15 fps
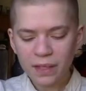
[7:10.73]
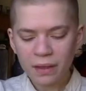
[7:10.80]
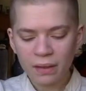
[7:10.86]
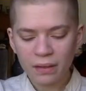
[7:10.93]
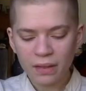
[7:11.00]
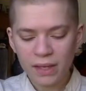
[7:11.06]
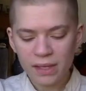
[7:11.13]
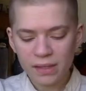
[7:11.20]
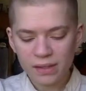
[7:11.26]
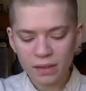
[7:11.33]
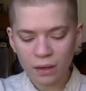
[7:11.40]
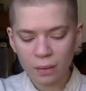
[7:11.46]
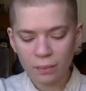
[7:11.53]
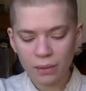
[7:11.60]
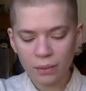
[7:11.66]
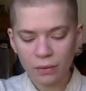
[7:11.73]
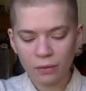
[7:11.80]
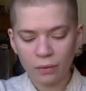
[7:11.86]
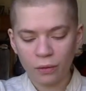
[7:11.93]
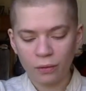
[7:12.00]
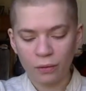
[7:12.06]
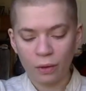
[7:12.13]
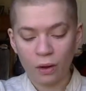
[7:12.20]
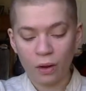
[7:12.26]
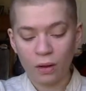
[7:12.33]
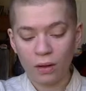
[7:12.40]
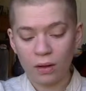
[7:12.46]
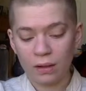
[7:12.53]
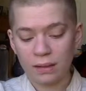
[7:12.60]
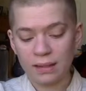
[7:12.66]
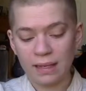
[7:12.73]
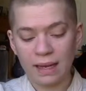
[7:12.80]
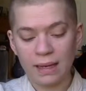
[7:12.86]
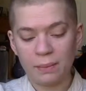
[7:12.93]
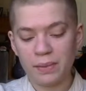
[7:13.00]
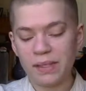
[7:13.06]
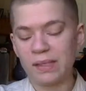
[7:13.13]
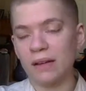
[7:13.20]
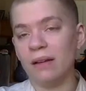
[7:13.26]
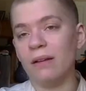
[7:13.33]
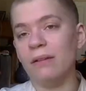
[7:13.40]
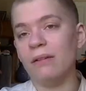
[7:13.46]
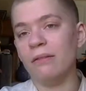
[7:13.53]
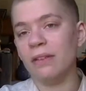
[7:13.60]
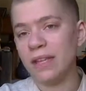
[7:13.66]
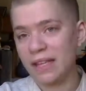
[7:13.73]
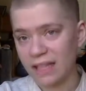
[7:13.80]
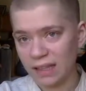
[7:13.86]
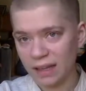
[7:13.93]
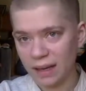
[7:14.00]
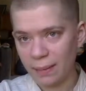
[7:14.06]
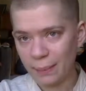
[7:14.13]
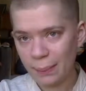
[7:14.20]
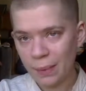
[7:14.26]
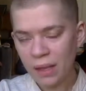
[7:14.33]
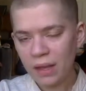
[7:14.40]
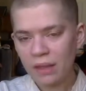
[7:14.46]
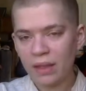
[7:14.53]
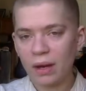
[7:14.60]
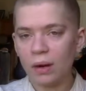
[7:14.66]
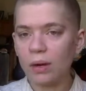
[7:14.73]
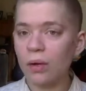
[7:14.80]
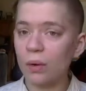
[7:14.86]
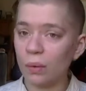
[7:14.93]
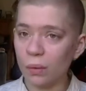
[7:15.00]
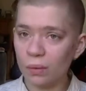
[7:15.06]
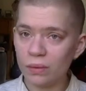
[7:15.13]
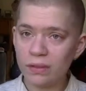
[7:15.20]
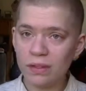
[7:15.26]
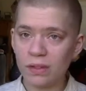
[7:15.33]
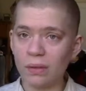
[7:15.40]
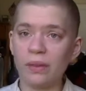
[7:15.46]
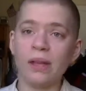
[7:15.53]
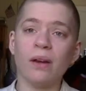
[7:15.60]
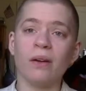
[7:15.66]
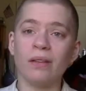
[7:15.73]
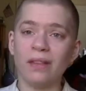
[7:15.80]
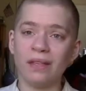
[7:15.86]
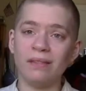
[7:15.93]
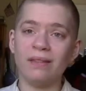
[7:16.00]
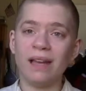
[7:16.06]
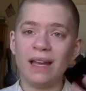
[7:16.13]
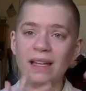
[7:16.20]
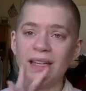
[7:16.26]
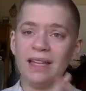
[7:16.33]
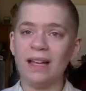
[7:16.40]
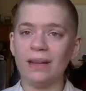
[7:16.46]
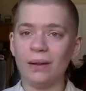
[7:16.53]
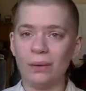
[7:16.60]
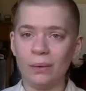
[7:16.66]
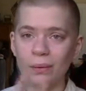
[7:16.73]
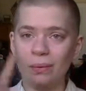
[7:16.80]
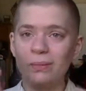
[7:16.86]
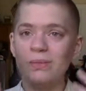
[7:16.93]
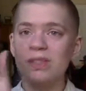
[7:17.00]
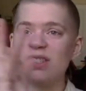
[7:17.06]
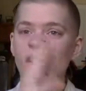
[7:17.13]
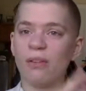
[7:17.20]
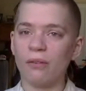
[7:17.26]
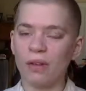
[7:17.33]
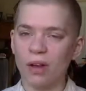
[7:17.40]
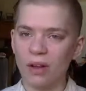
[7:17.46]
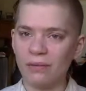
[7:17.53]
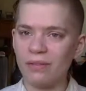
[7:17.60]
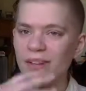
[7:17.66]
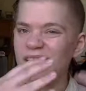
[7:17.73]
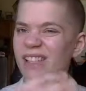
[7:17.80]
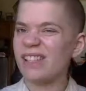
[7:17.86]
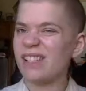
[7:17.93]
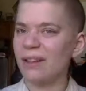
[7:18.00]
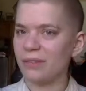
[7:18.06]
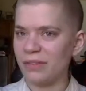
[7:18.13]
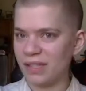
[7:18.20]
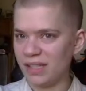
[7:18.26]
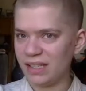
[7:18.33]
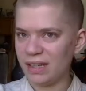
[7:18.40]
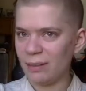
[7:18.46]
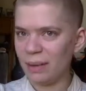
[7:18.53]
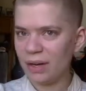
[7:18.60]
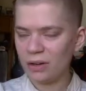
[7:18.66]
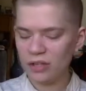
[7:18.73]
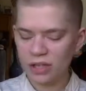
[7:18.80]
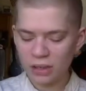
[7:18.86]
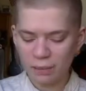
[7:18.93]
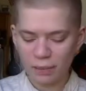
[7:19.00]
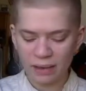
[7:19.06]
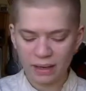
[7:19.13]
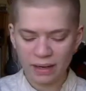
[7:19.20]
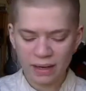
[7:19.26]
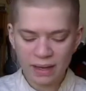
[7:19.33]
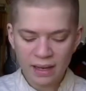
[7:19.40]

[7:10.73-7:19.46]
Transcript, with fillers: these are beautiful for all types of healing. They are gold, so they are the, that yellow self-confidence, self-esteem energy, but